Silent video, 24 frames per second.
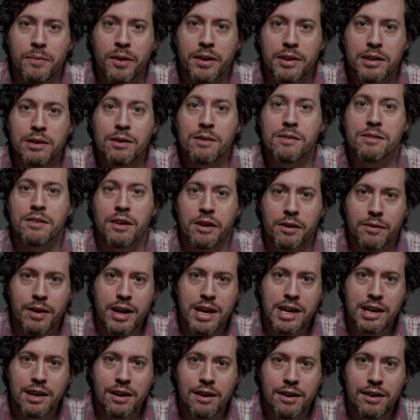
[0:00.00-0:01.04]
I used a
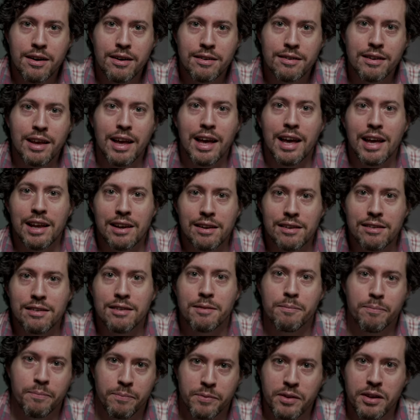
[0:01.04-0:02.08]
grey card and
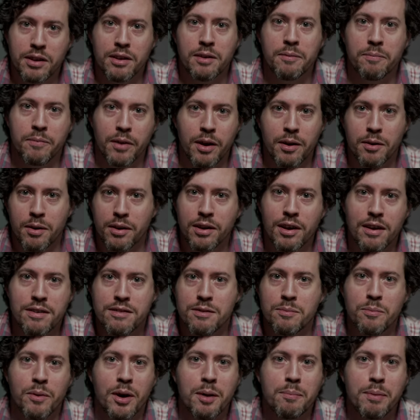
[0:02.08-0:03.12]
did a, a
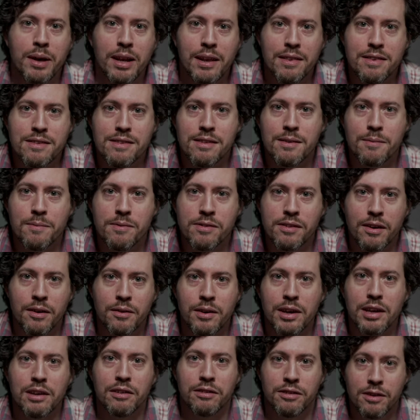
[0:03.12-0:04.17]
custom white balance, so
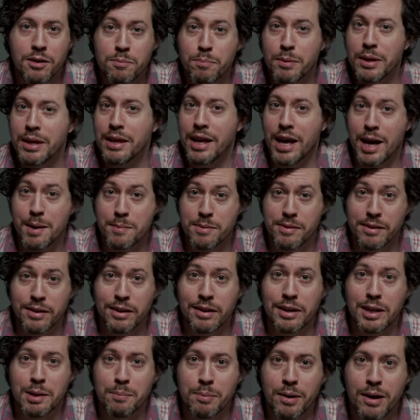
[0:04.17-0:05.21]
it should be
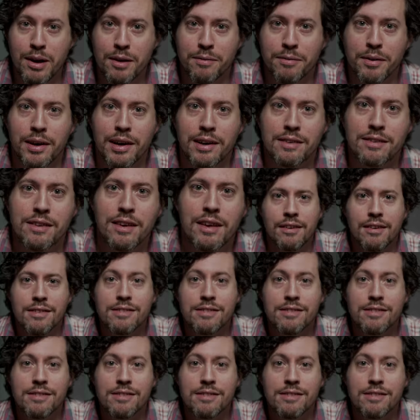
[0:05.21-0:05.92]
absolutely perfect.